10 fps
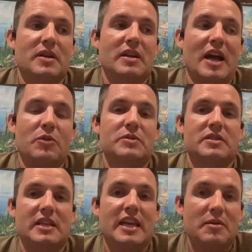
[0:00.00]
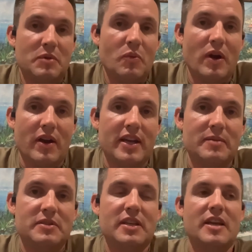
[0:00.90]
helped to get me where I
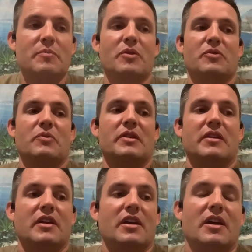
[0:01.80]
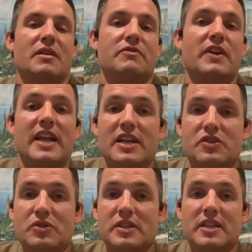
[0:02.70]
am today, both with
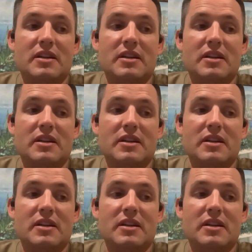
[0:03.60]
financially,